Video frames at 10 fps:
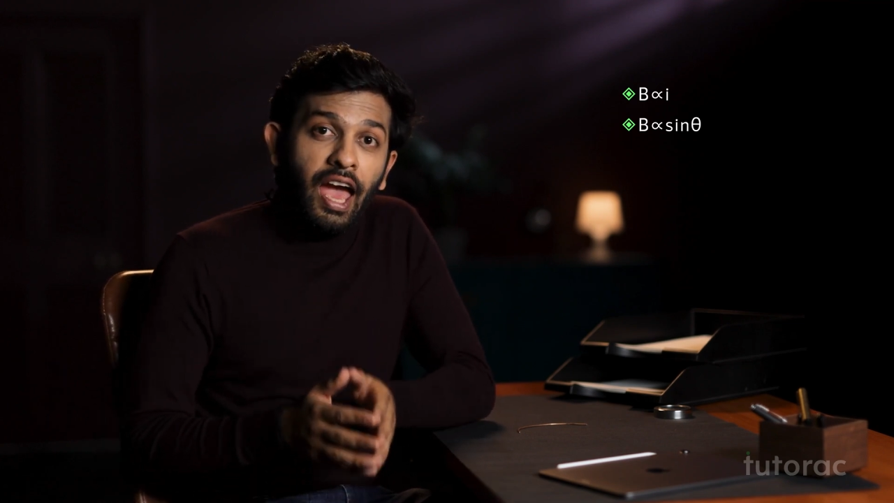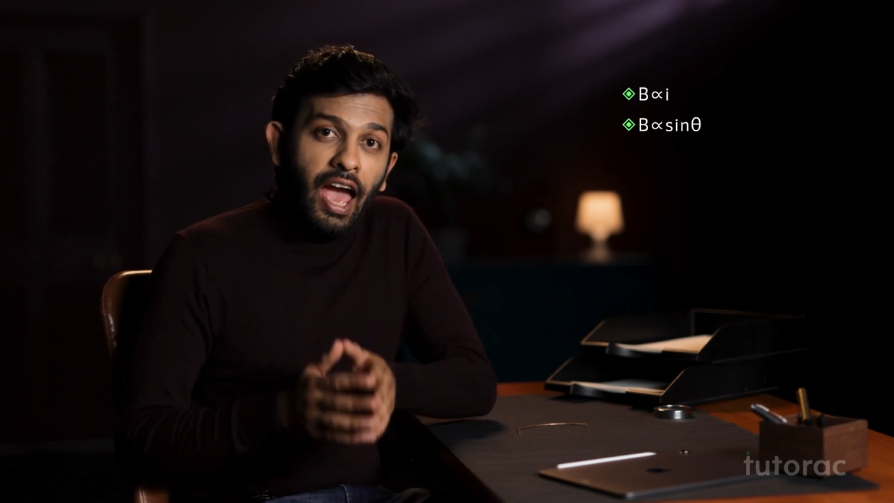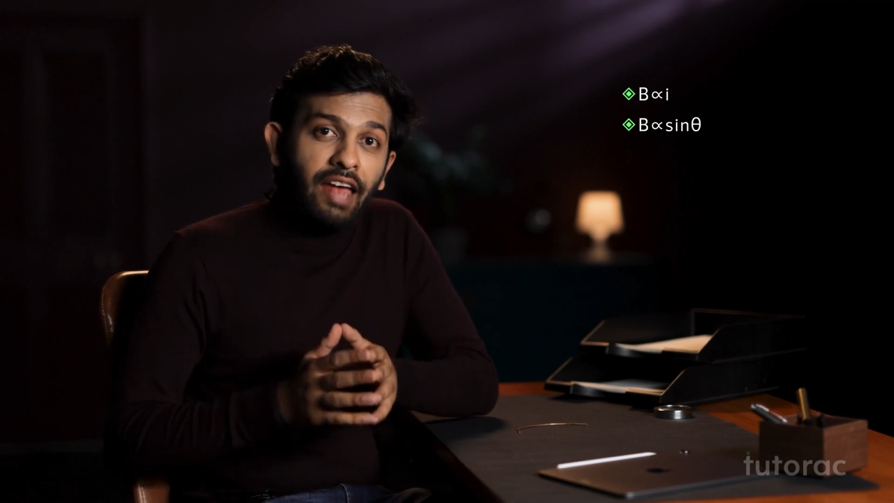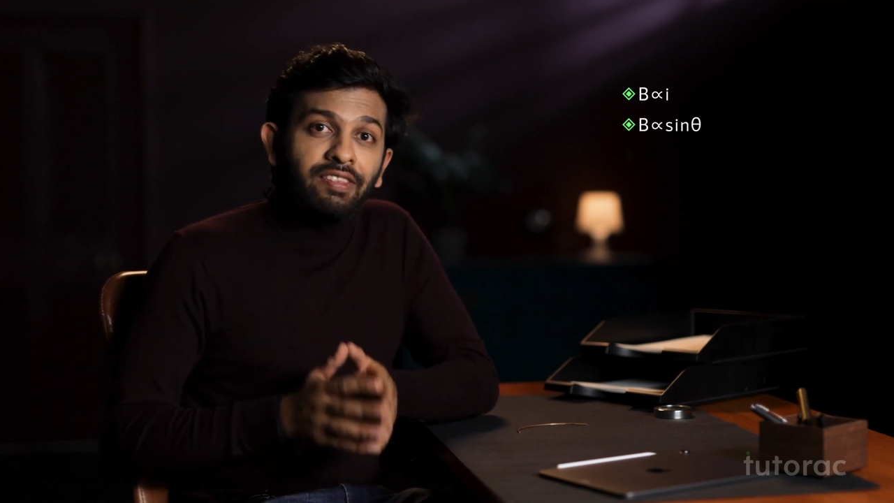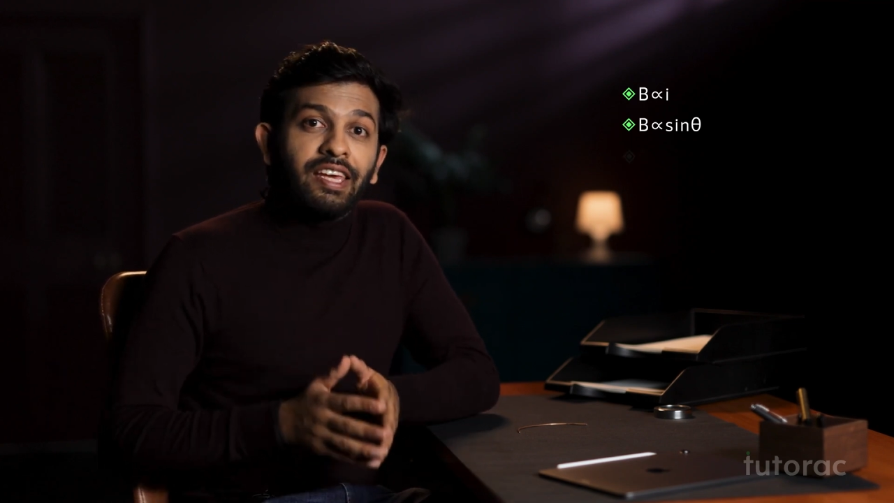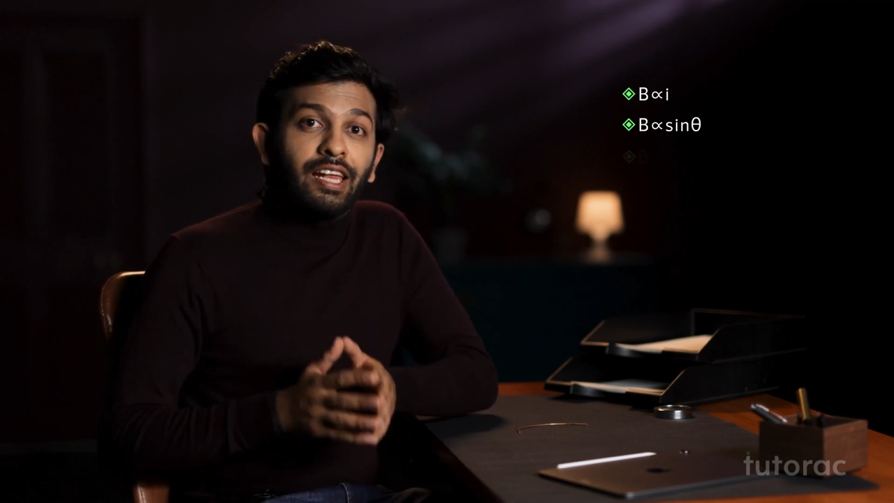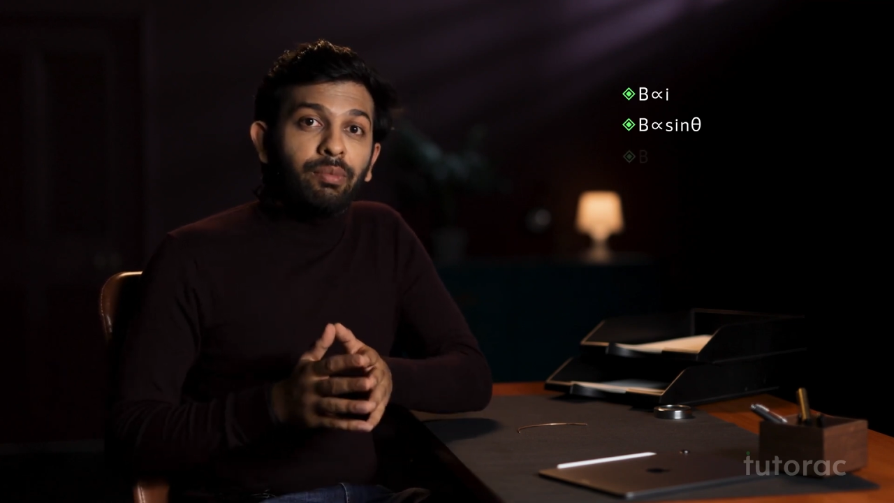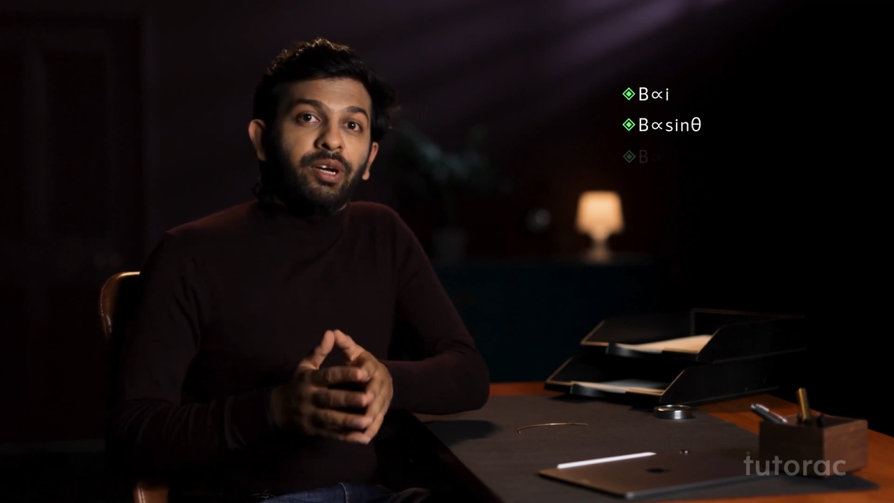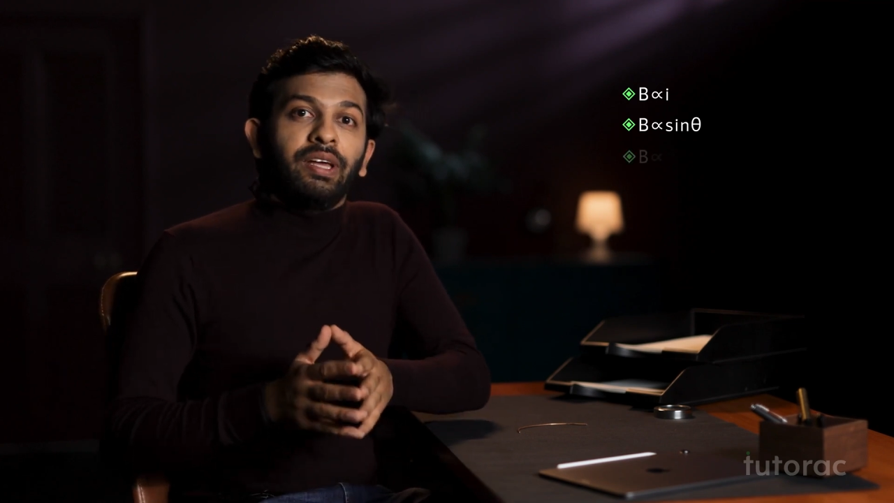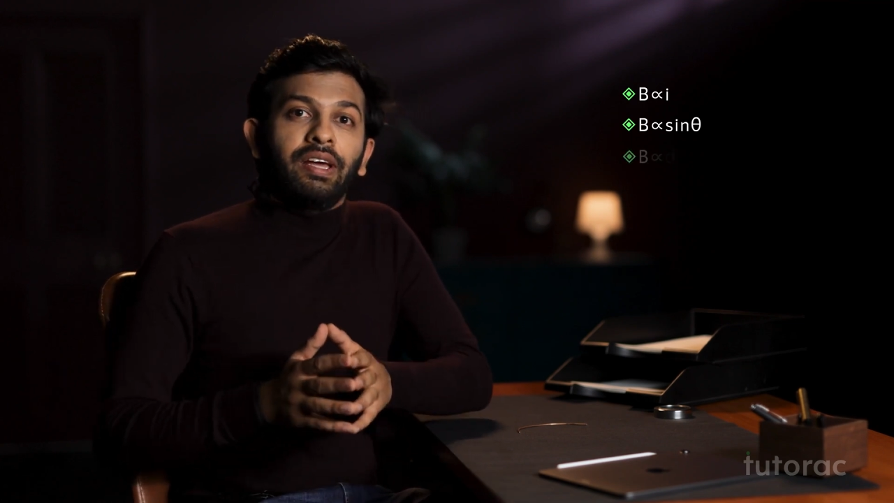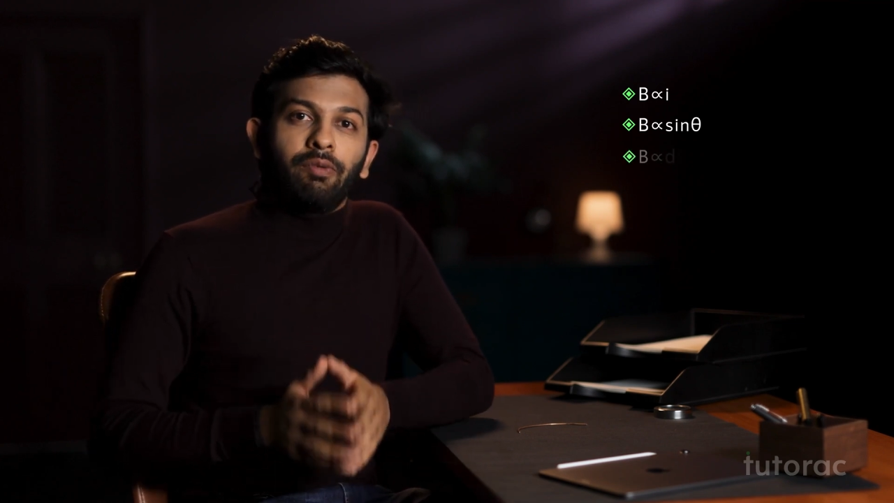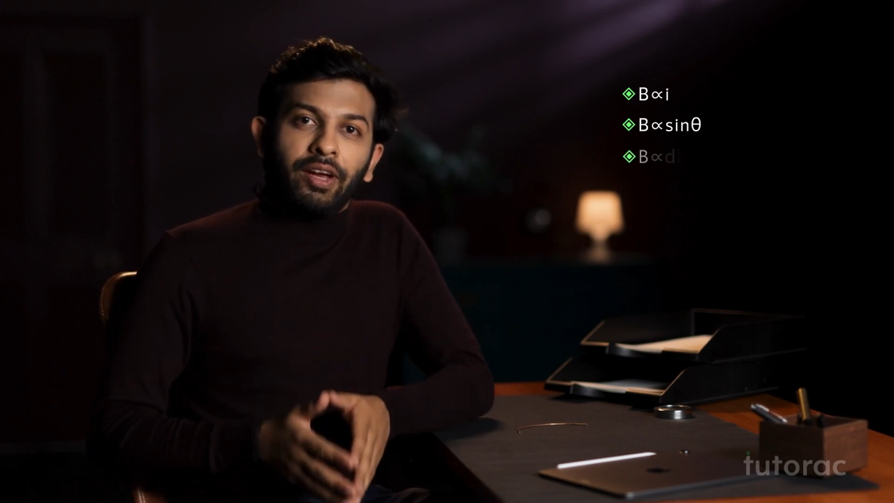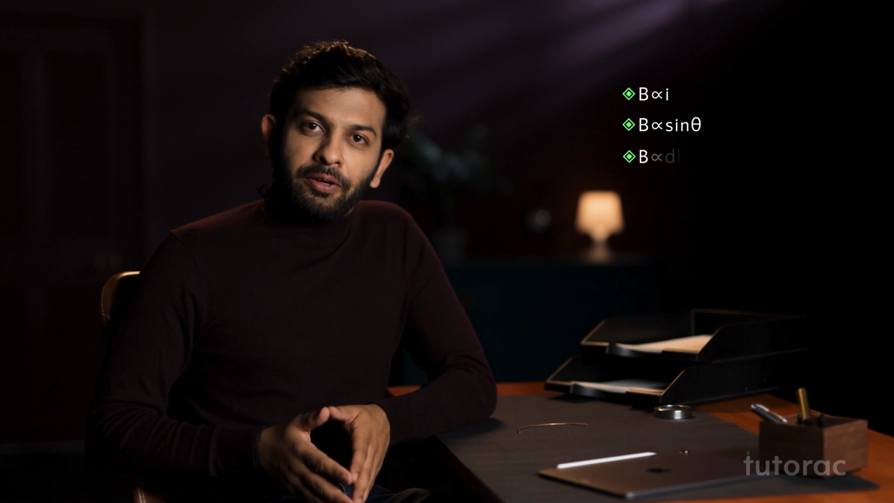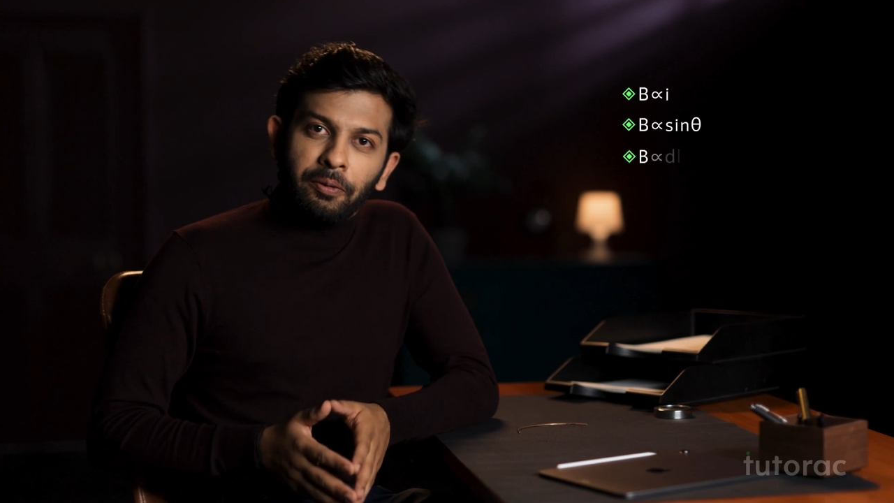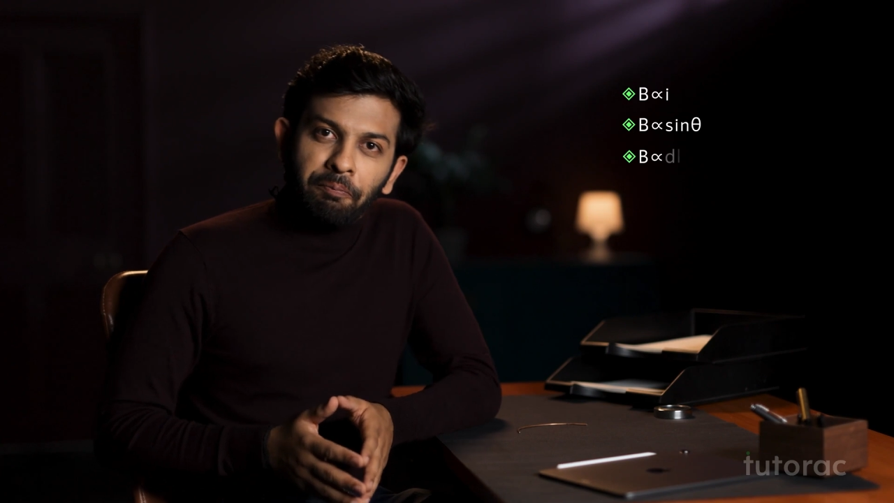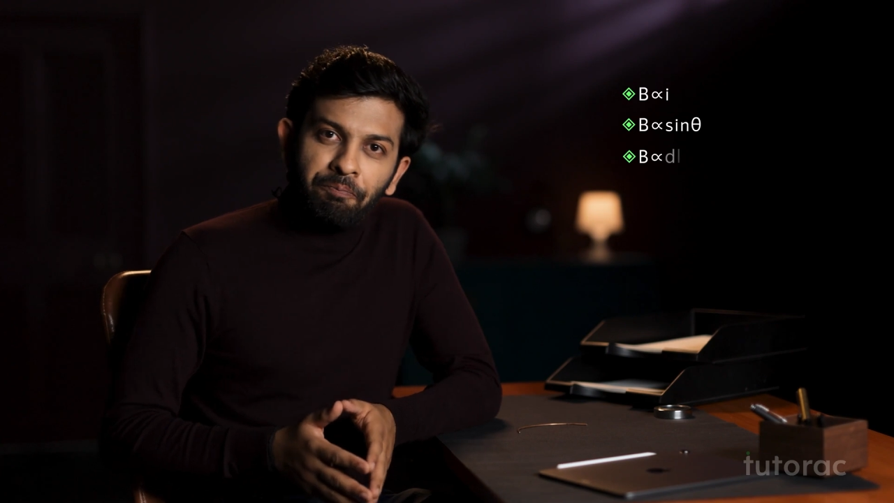and the element dl vector.